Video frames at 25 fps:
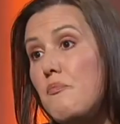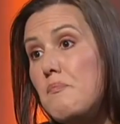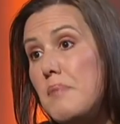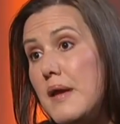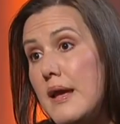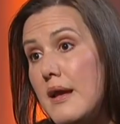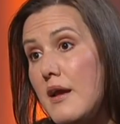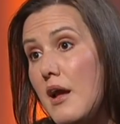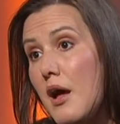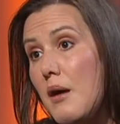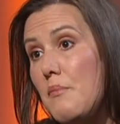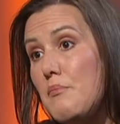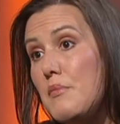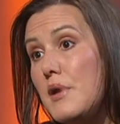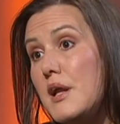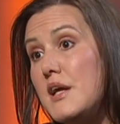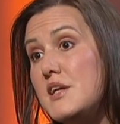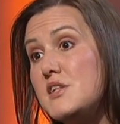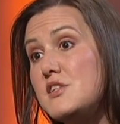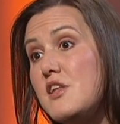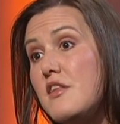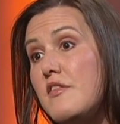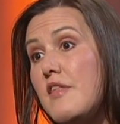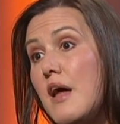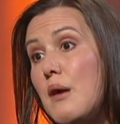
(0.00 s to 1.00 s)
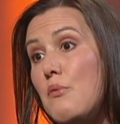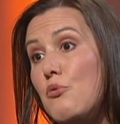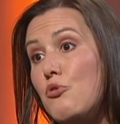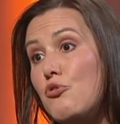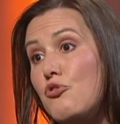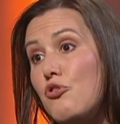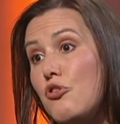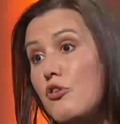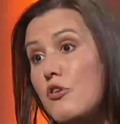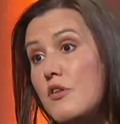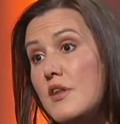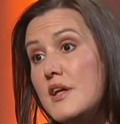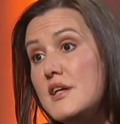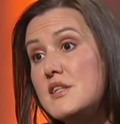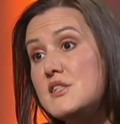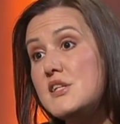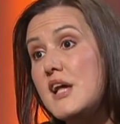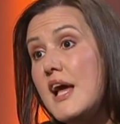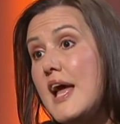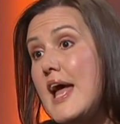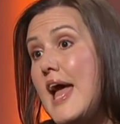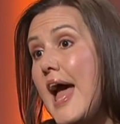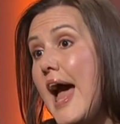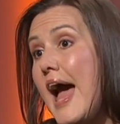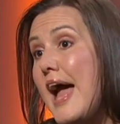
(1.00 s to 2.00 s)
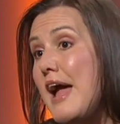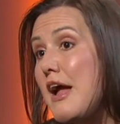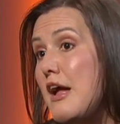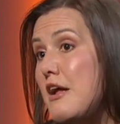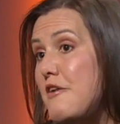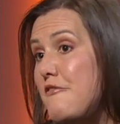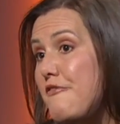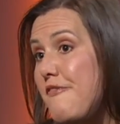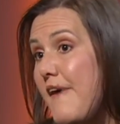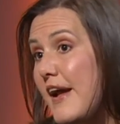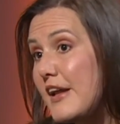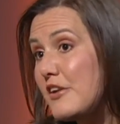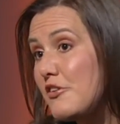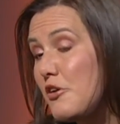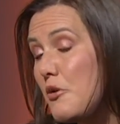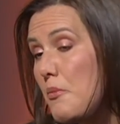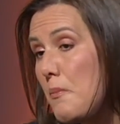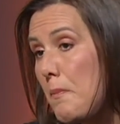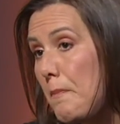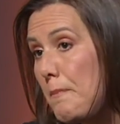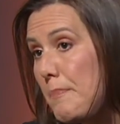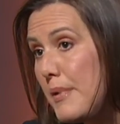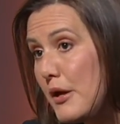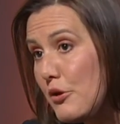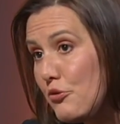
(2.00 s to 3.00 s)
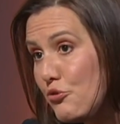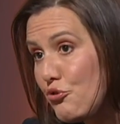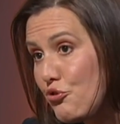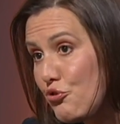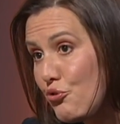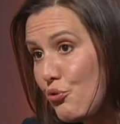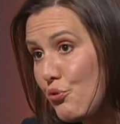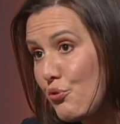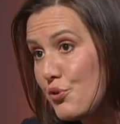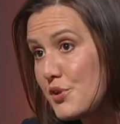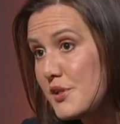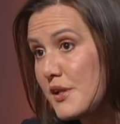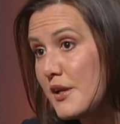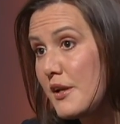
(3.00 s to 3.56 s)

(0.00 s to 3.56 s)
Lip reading: big companies that they will do this. In fact, Bill Shorten.